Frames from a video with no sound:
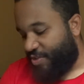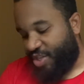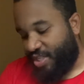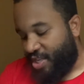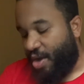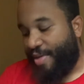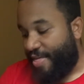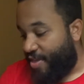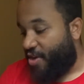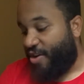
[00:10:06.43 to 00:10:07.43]
Just know
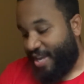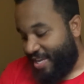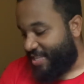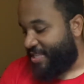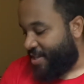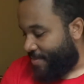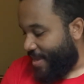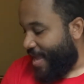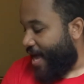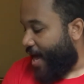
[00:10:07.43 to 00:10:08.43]
that there is some
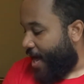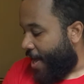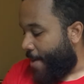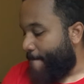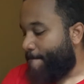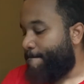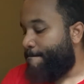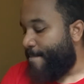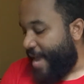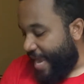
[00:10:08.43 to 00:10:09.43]

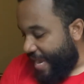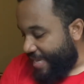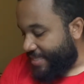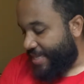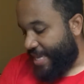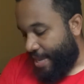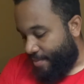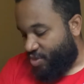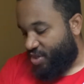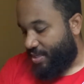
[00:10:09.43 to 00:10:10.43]
amazing
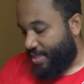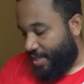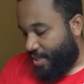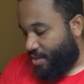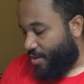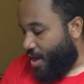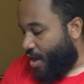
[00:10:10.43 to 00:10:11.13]
images in here.